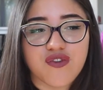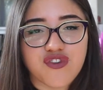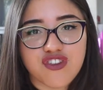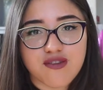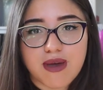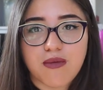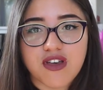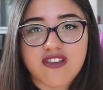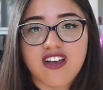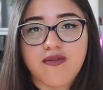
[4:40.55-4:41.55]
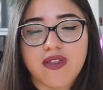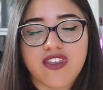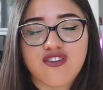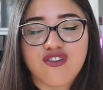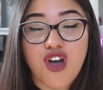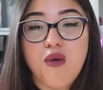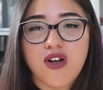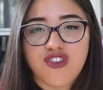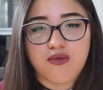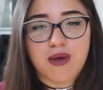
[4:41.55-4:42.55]
of just memory stuff, but there's so
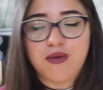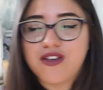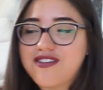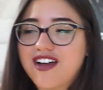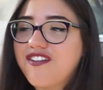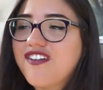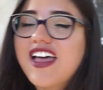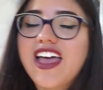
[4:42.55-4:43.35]
much memory stuff